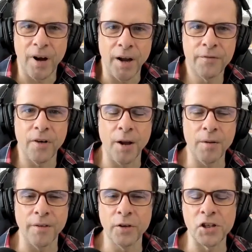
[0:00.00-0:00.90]
I've
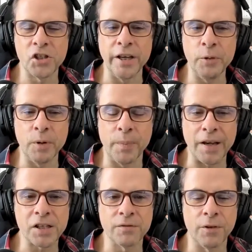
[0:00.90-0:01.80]
got a genuine
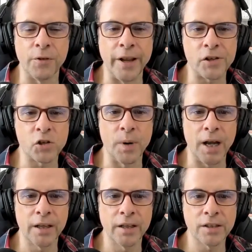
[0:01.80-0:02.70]
passion for financial
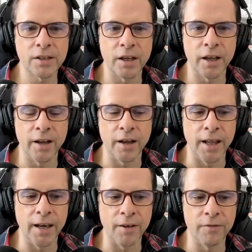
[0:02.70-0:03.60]
markets.
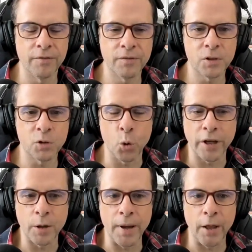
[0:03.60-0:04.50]
I love
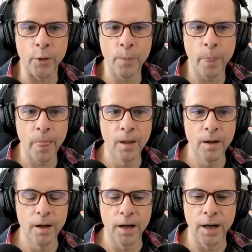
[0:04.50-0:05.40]
talking about them.
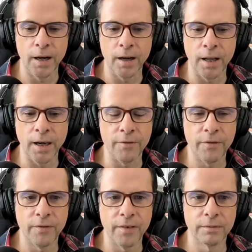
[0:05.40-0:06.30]
I
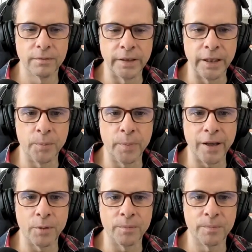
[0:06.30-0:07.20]
love,
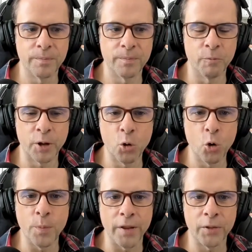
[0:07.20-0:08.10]
being able to
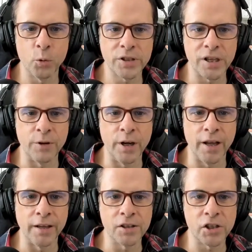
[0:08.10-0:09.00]
record my thoughts every
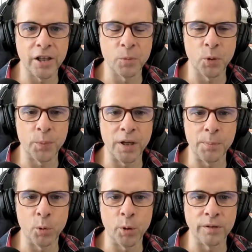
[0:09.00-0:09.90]
day and share them with
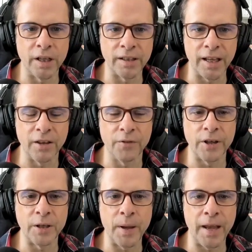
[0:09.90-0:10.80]
people and get the
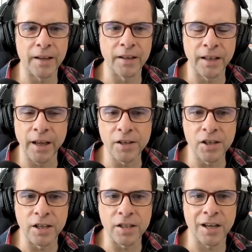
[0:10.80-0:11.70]
feedback and
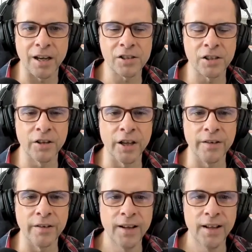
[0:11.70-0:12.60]
engage in discussion.
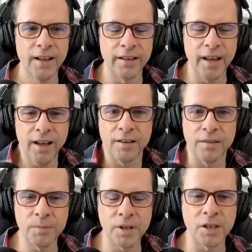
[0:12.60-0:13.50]
And yeah,
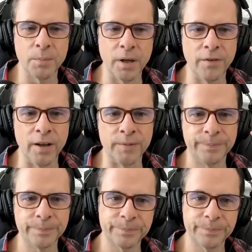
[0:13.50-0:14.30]
I'm just a bit of a